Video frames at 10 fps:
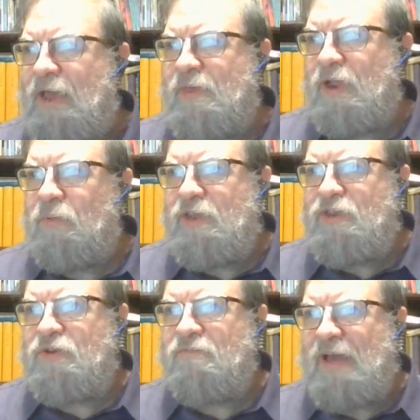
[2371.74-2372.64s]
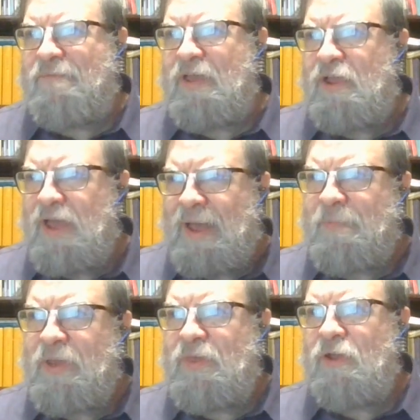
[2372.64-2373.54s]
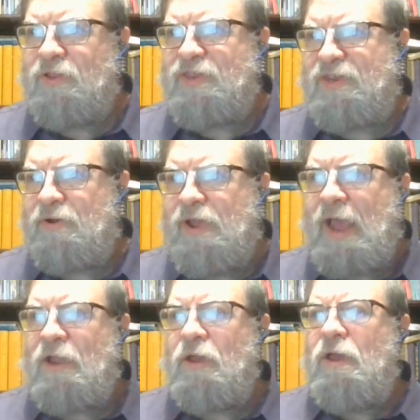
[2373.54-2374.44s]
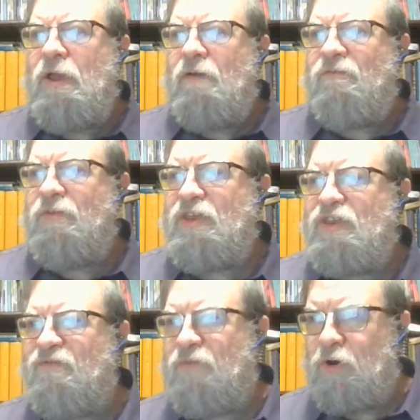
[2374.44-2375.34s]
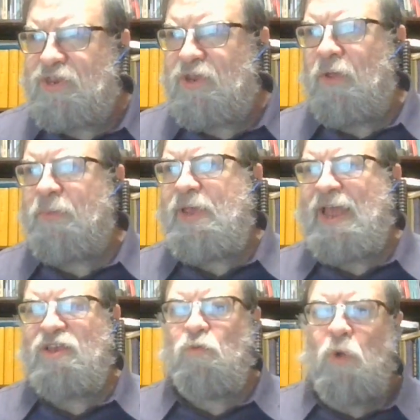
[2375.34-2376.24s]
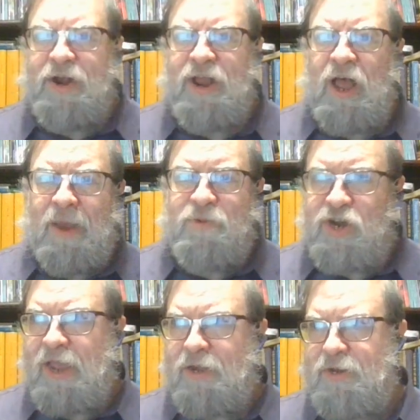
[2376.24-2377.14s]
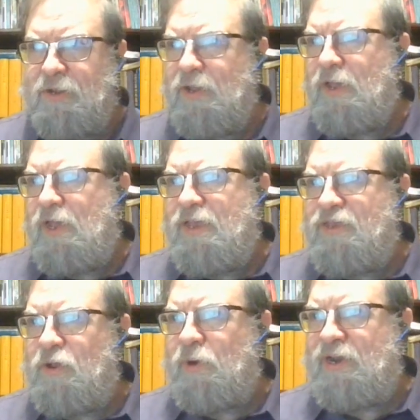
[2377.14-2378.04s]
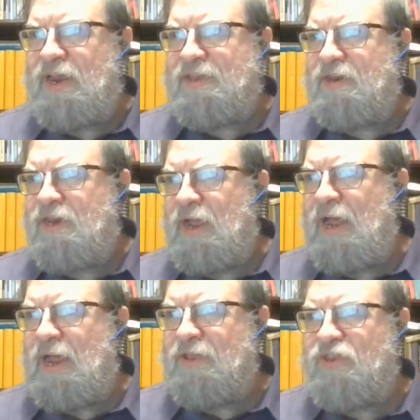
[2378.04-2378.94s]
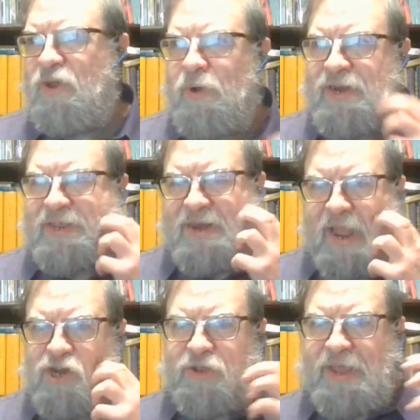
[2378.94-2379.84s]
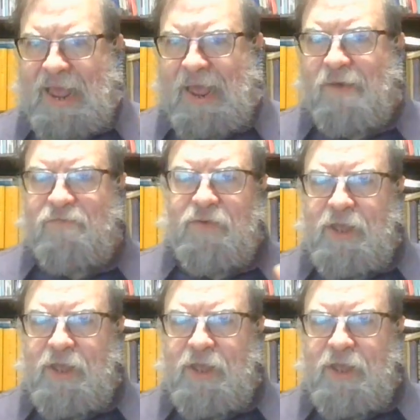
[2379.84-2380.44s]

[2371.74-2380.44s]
The only surviving copy of the Old Syriac for this verse only has one object, so it doesn't actually have